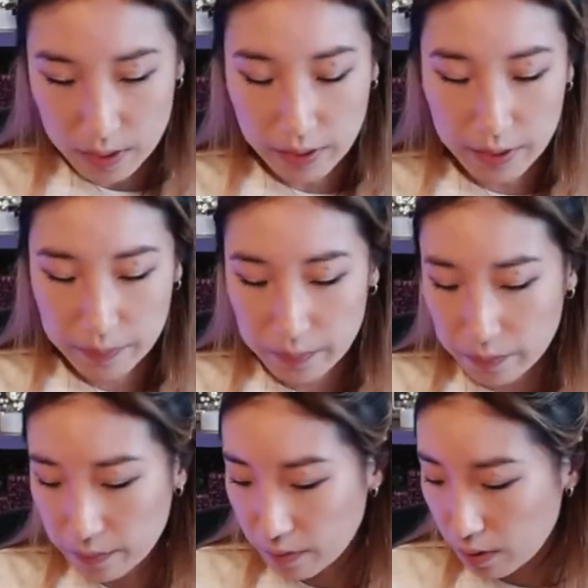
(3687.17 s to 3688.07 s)
okay.
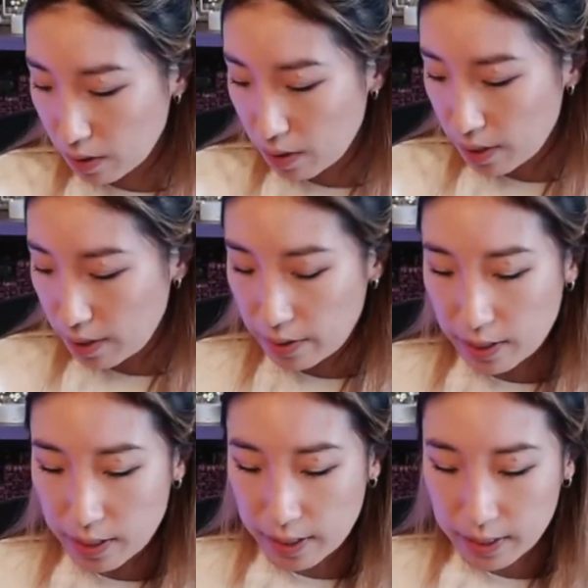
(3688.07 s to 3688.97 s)
And then
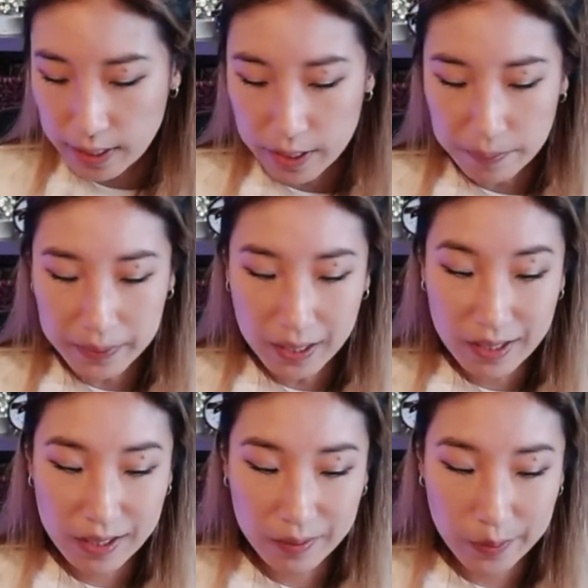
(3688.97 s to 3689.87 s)
I need a
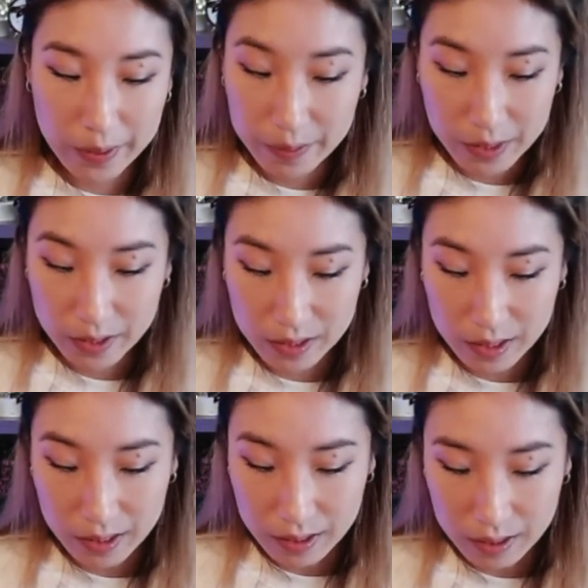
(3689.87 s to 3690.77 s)
blush and we're pretty much
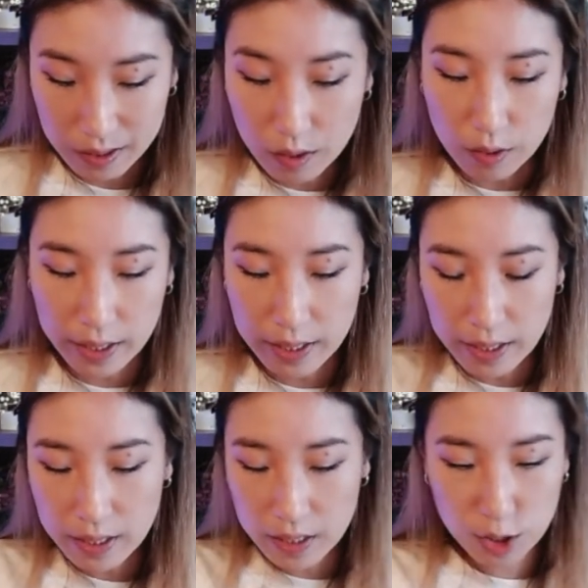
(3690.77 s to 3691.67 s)
done. Oh, and then
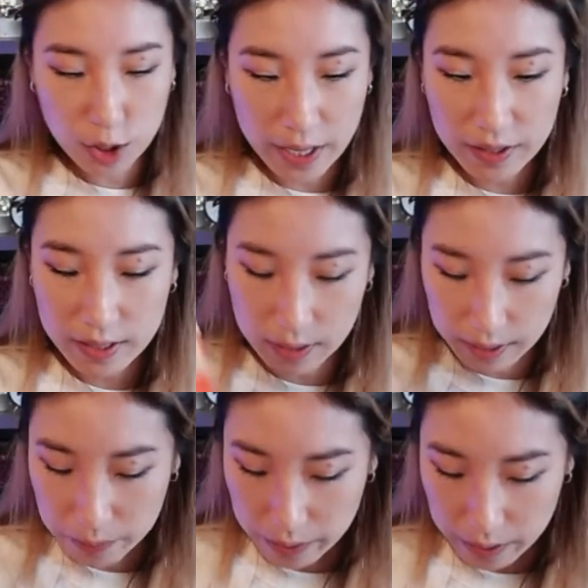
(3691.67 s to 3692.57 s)
I need to try this
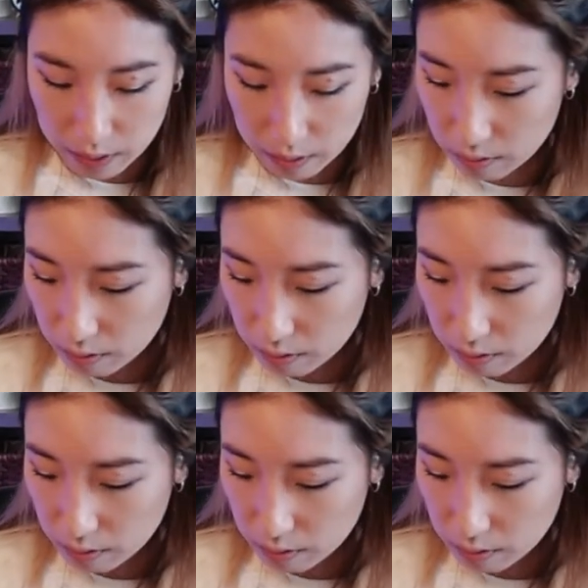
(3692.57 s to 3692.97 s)
lip thing.